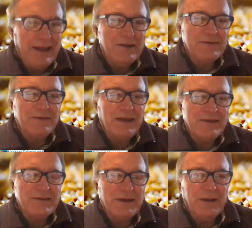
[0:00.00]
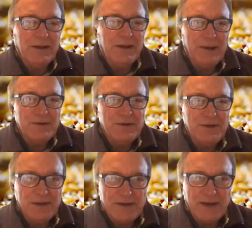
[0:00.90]
is helping to
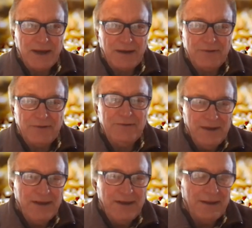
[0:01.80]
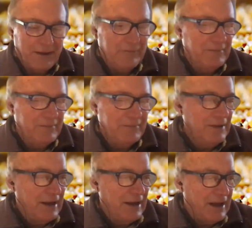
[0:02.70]
detect
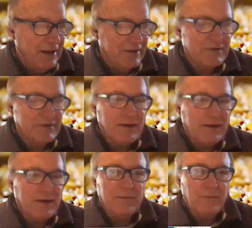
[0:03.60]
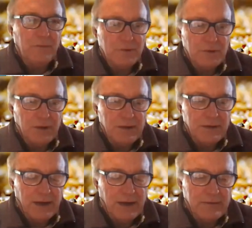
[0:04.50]
some of the fraudulent
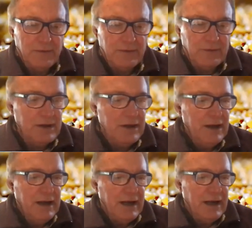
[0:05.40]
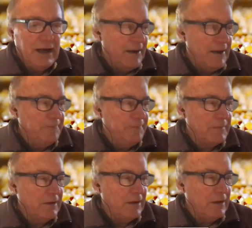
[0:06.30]
activity.
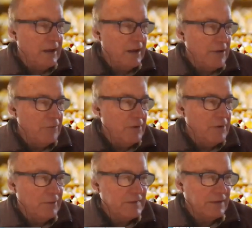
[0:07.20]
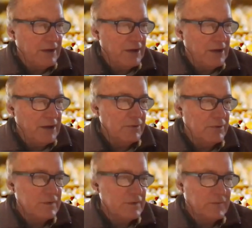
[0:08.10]
And we're also getting more
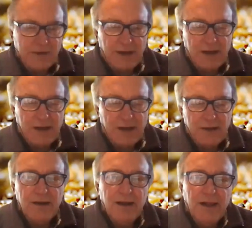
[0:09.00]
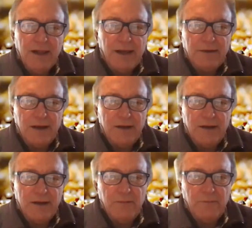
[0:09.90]
sophisticated at
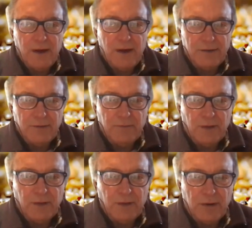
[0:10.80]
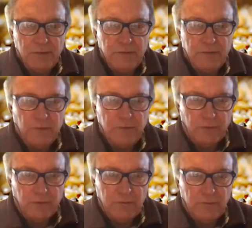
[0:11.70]
identifying the floral
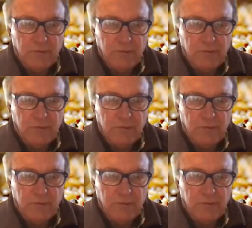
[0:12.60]
sources.